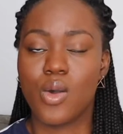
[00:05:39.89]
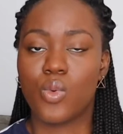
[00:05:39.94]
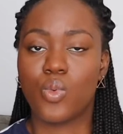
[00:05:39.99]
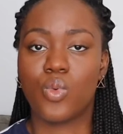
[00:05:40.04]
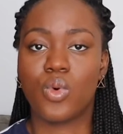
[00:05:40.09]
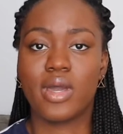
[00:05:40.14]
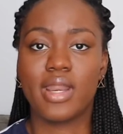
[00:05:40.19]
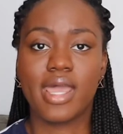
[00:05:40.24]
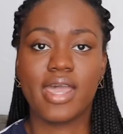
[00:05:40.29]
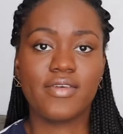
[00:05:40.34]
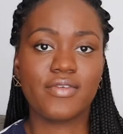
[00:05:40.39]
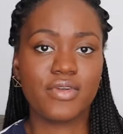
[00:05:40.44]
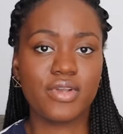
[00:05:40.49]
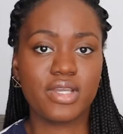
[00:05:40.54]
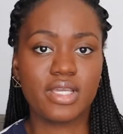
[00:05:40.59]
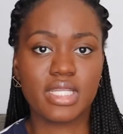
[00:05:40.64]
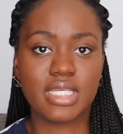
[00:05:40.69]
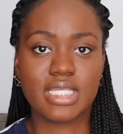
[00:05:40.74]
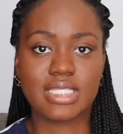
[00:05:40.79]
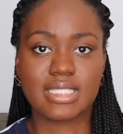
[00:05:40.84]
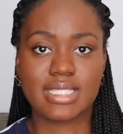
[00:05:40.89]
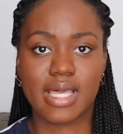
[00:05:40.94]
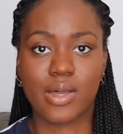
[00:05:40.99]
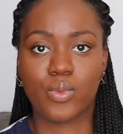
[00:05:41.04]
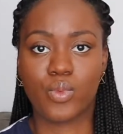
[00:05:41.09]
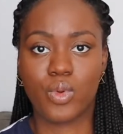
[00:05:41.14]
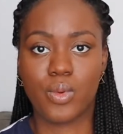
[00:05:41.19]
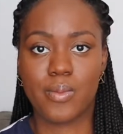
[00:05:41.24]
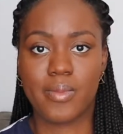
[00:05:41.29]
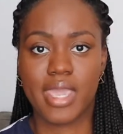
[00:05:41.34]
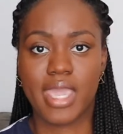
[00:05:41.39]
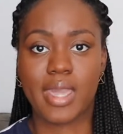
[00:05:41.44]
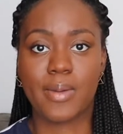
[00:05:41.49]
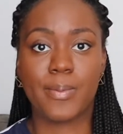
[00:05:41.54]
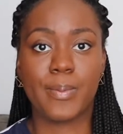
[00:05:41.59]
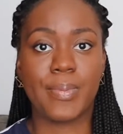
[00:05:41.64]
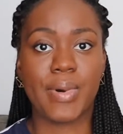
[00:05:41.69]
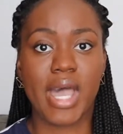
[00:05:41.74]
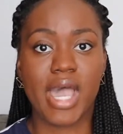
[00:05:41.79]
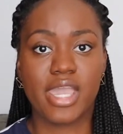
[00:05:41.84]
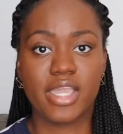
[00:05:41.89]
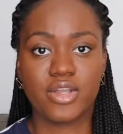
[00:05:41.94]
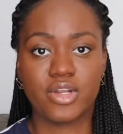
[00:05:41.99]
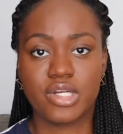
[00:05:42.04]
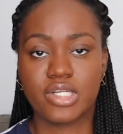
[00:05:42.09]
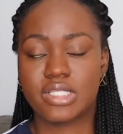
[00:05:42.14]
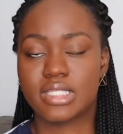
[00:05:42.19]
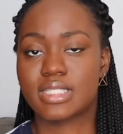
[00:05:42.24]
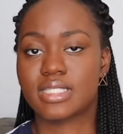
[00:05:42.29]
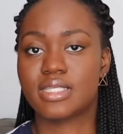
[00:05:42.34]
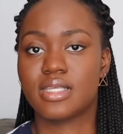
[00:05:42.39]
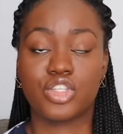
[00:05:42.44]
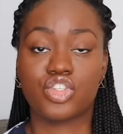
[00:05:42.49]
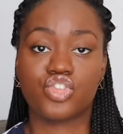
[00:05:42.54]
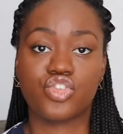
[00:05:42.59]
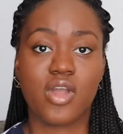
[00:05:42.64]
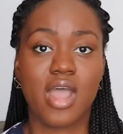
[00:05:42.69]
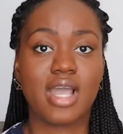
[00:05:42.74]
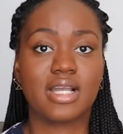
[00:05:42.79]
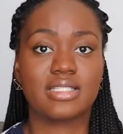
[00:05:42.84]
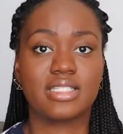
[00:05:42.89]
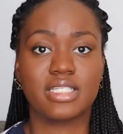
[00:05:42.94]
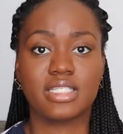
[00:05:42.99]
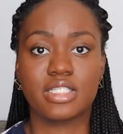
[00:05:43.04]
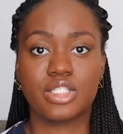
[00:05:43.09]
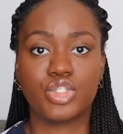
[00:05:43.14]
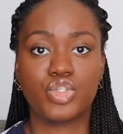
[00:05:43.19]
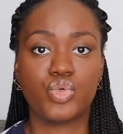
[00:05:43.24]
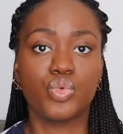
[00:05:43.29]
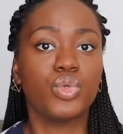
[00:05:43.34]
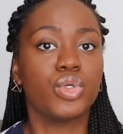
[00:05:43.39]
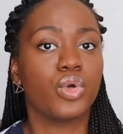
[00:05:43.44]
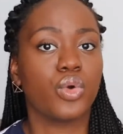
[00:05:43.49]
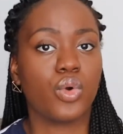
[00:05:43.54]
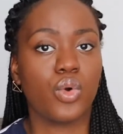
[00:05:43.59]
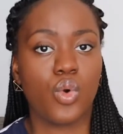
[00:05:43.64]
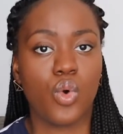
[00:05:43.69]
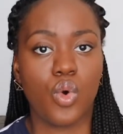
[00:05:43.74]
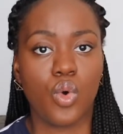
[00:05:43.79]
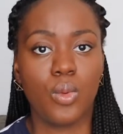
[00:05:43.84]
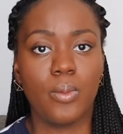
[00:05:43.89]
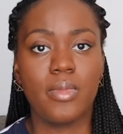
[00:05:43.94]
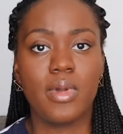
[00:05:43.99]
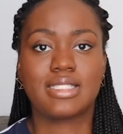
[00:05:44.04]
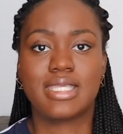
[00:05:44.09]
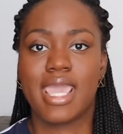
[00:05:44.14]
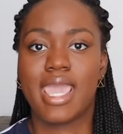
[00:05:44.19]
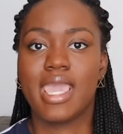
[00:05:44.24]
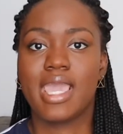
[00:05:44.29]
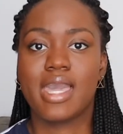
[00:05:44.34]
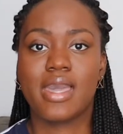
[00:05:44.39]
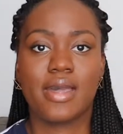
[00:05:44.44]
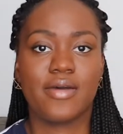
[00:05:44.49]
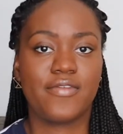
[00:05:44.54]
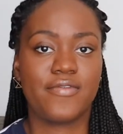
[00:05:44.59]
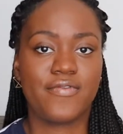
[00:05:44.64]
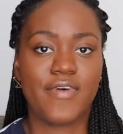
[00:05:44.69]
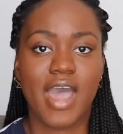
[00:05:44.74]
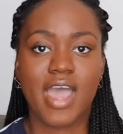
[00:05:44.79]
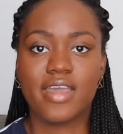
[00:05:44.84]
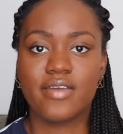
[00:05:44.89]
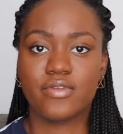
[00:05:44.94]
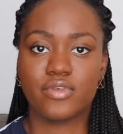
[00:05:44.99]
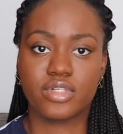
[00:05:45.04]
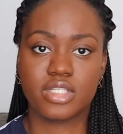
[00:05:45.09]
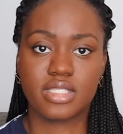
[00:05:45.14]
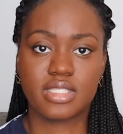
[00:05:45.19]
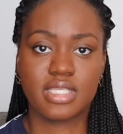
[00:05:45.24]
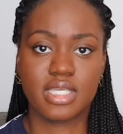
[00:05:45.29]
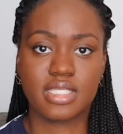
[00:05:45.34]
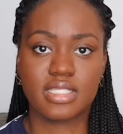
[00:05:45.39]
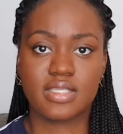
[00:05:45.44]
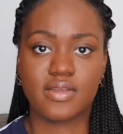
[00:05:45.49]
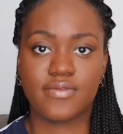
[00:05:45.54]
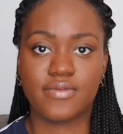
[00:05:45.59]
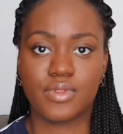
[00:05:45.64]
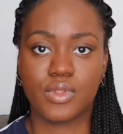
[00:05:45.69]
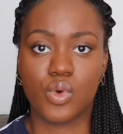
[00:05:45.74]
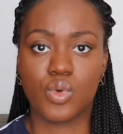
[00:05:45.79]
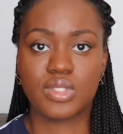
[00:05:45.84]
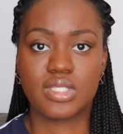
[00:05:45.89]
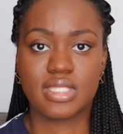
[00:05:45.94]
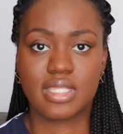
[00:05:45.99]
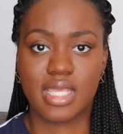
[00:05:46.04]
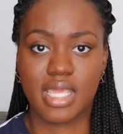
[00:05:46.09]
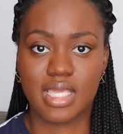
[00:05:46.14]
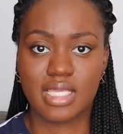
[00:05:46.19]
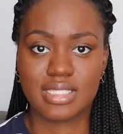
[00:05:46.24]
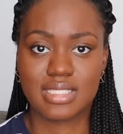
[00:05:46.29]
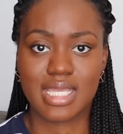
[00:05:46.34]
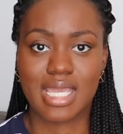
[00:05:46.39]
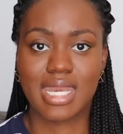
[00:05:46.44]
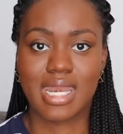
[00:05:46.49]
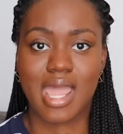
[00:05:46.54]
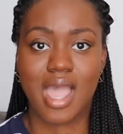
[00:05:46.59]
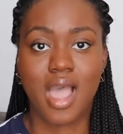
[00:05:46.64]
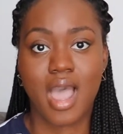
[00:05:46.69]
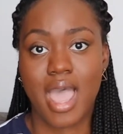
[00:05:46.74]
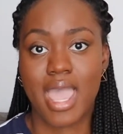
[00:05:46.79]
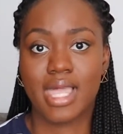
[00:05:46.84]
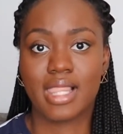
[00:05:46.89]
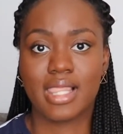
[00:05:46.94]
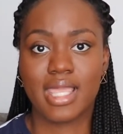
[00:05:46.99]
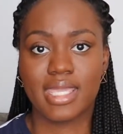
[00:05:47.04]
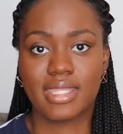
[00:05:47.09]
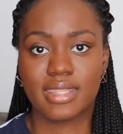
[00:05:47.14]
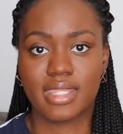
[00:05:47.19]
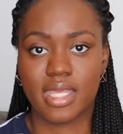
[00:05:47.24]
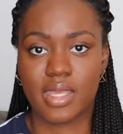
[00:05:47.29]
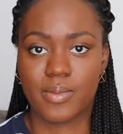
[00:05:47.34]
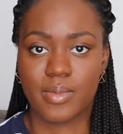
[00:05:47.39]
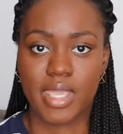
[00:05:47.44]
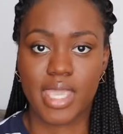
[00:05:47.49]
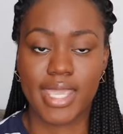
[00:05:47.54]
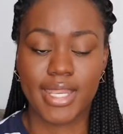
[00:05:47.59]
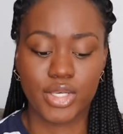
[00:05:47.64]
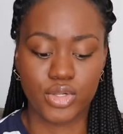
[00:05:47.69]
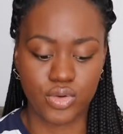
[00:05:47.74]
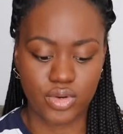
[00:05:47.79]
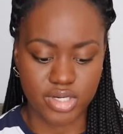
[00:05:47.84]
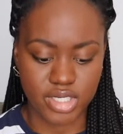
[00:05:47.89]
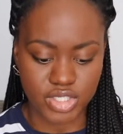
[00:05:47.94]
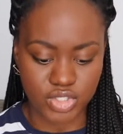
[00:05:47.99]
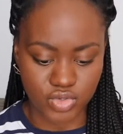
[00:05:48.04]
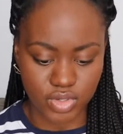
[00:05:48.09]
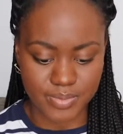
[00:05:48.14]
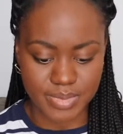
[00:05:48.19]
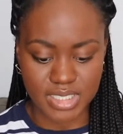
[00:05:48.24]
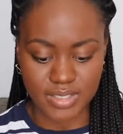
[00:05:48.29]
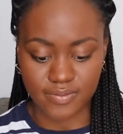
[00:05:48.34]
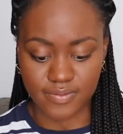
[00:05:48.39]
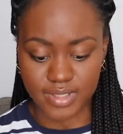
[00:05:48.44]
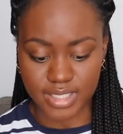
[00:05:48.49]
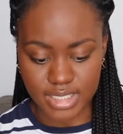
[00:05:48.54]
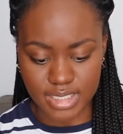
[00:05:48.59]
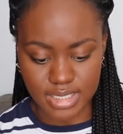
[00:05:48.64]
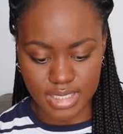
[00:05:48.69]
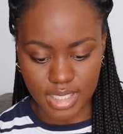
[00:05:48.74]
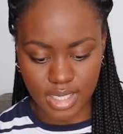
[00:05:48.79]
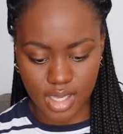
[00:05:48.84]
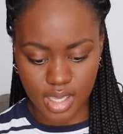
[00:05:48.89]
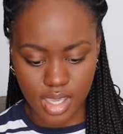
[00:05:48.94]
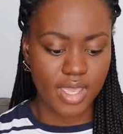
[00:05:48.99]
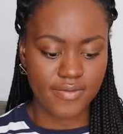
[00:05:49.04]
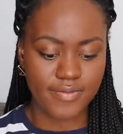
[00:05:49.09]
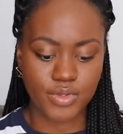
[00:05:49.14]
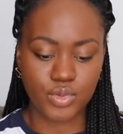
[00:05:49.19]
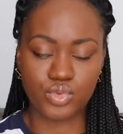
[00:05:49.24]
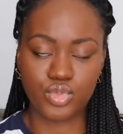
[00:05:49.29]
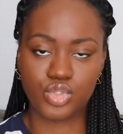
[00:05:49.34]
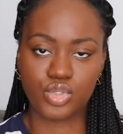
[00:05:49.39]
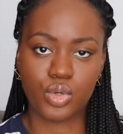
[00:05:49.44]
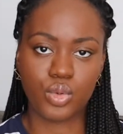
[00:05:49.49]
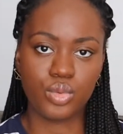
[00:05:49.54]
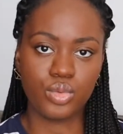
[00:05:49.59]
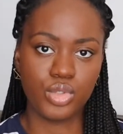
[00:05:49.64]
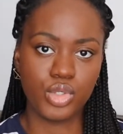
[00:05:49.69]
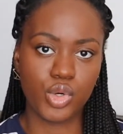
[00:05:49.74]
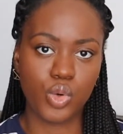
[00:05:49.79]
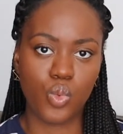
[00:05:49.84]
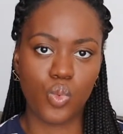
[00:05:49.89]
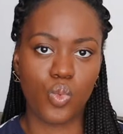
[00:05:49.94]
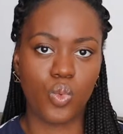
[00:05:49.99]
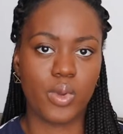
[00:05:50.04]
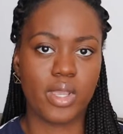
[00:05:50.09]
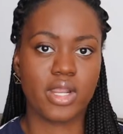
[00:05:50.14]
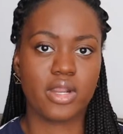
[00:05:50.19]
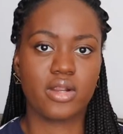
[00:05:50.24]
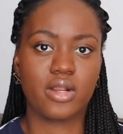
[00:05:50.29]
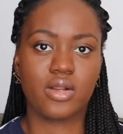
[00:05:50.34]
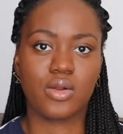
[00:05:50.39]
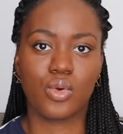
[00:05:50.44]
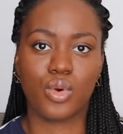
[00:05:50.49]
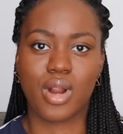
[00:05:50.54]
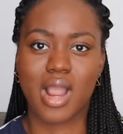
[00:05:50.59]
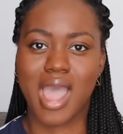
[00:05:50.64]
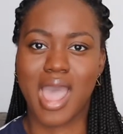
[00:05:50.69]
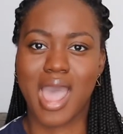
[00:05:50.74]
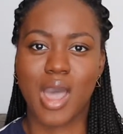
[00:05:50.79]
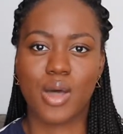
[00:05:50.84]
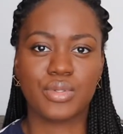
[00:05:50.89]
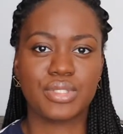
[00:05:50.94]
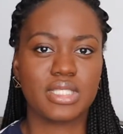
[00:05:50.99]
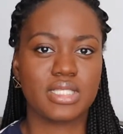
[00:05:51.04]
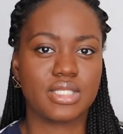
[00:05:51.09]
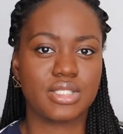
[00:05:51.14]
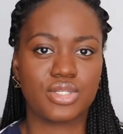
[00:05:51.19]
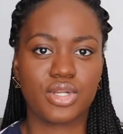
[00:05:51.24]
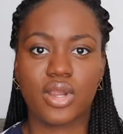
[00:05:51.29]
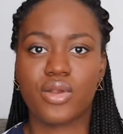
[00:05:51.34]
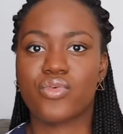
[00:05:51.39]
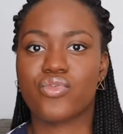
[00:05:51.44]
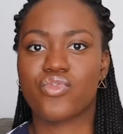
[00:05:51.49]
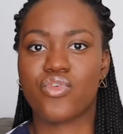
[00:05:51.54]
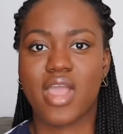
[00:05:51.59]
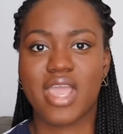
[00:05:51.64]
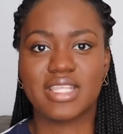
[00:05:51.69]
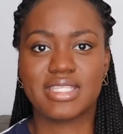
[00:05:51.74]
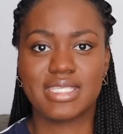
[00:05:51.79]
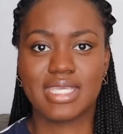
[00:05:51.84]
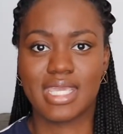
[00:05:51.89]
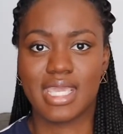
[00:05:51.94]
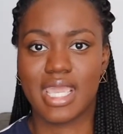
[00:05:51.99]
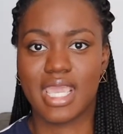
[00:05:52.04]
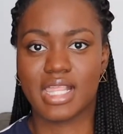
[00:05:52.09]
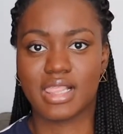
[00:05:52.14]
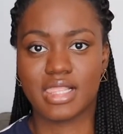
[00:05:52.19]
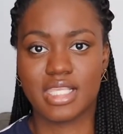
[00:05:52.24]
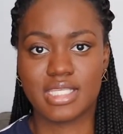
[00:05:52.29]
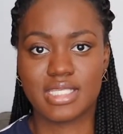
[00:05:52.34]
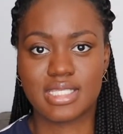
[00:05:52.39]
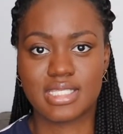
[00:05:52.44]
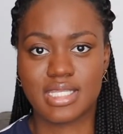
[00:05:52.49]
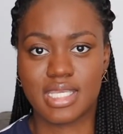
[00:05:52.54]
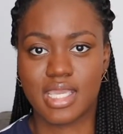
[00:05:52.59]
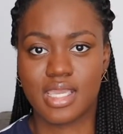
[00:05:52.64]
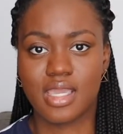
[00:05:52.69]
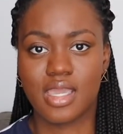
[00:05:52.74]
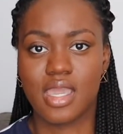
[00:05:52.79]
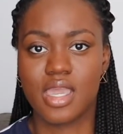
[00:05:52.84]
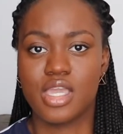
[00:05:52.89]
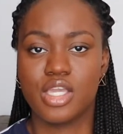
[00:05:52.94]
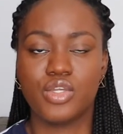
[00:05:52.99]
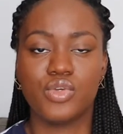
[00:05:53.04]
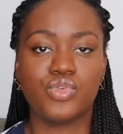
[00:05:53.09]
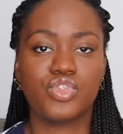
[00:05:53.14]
whatever it is that will make buyers attracted to your home, take 5 or 6 of those things and highlight them in your descriptive listing. If you don't know where or how to start writing a listing, you